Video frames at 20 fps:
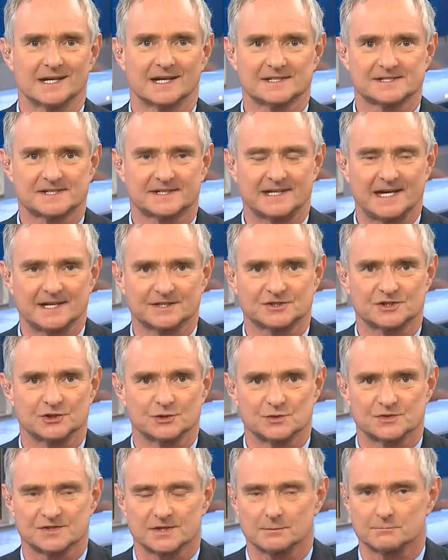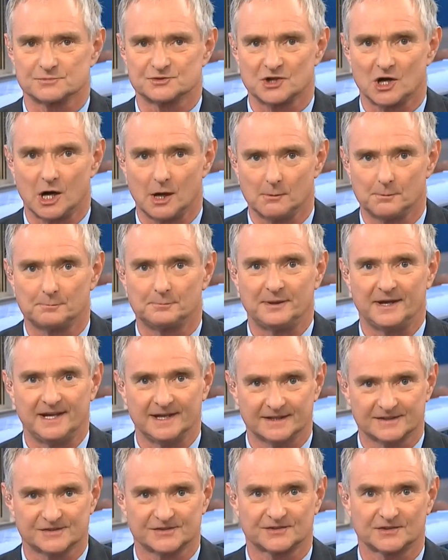let's get to some top
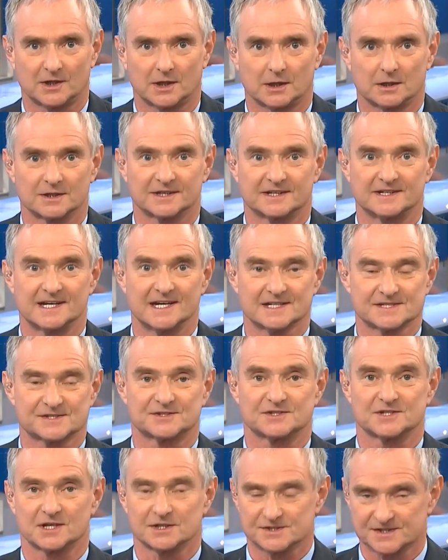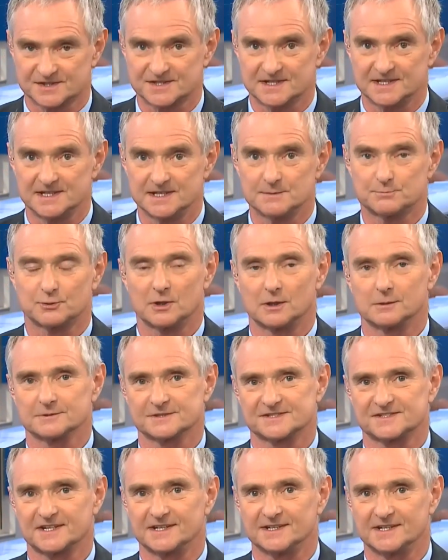picks. Our guest does see
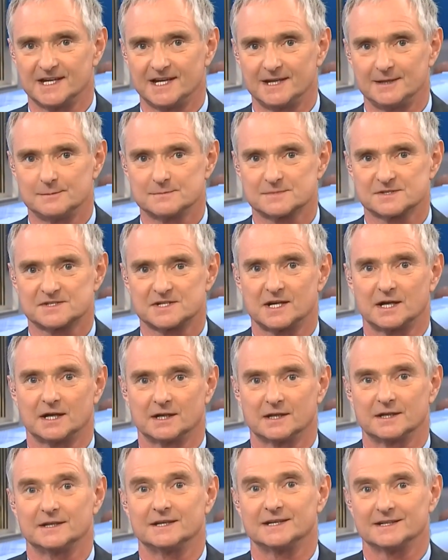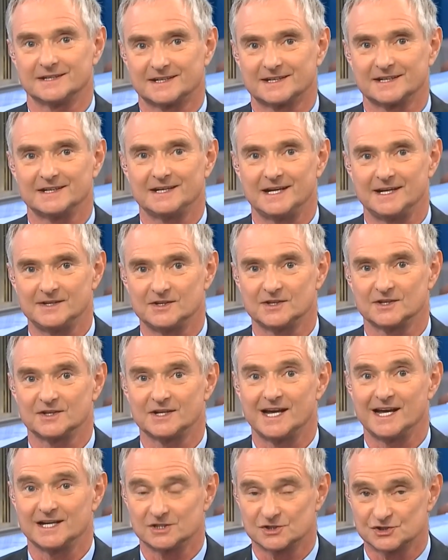promising names in Canadian
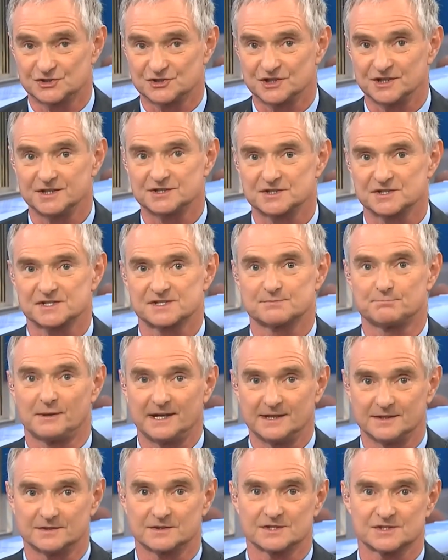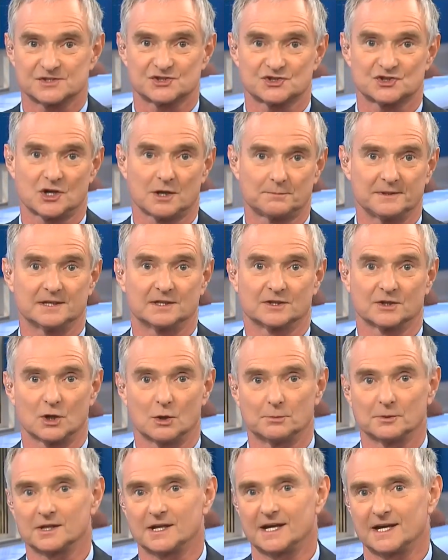energy, despite this choppy
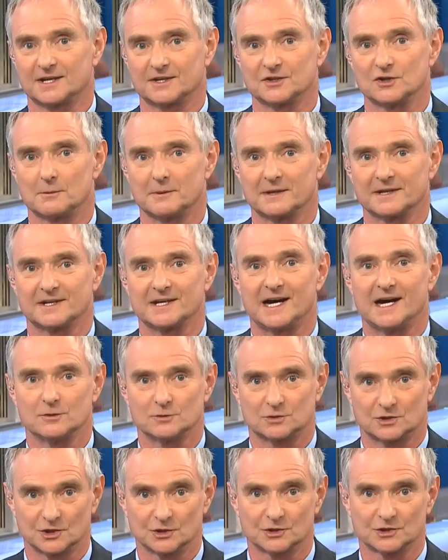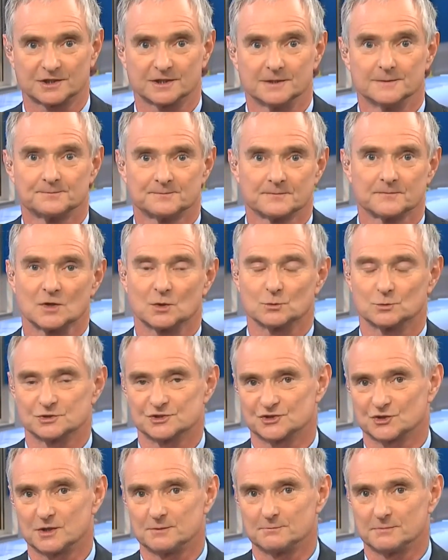global economic outlook. We're
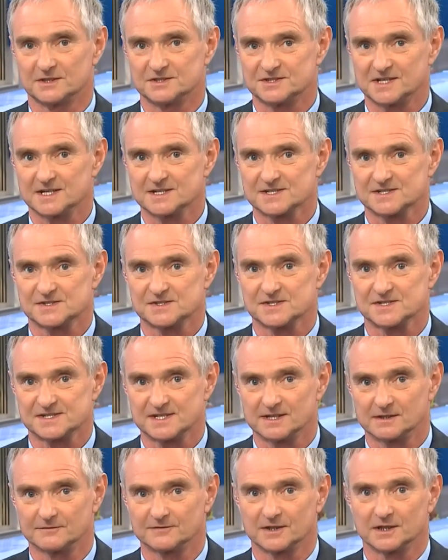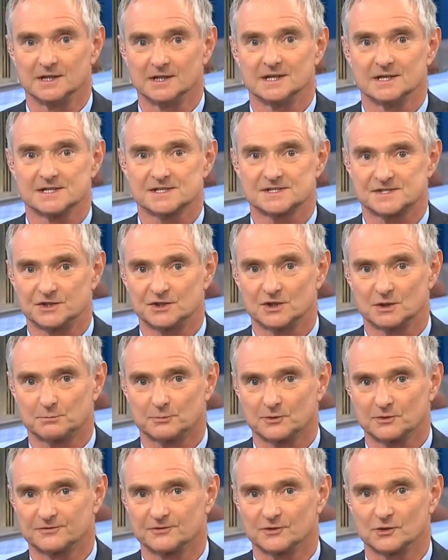joined by Dennis De Silva, Senior
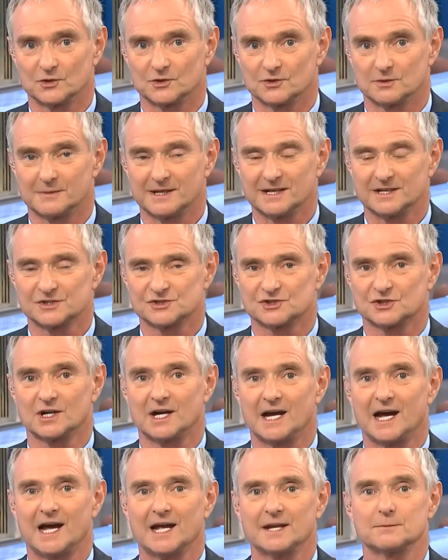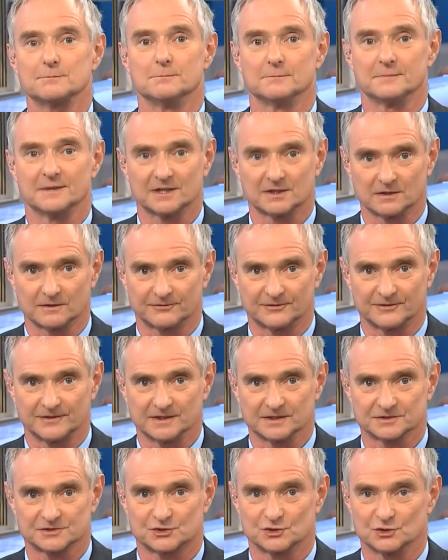Portfolio Manager at
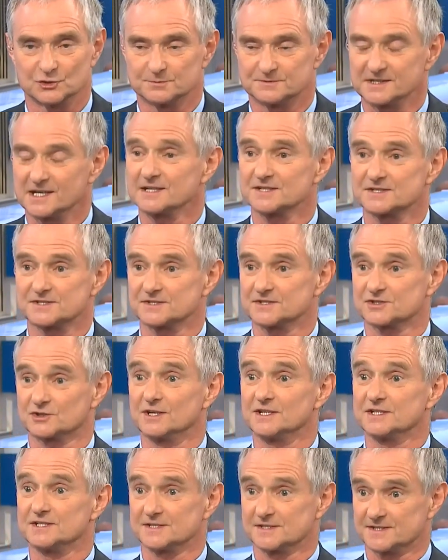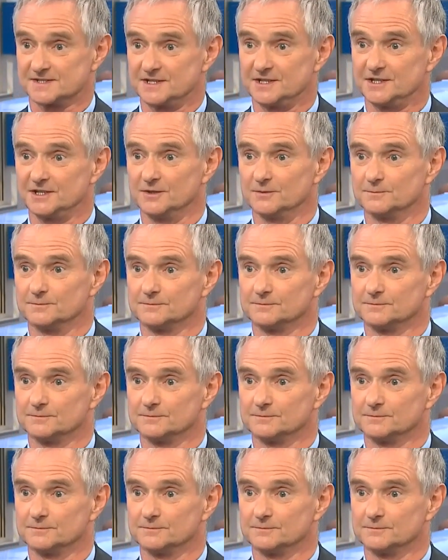Middlefield Group. Dennis, it's great to see you.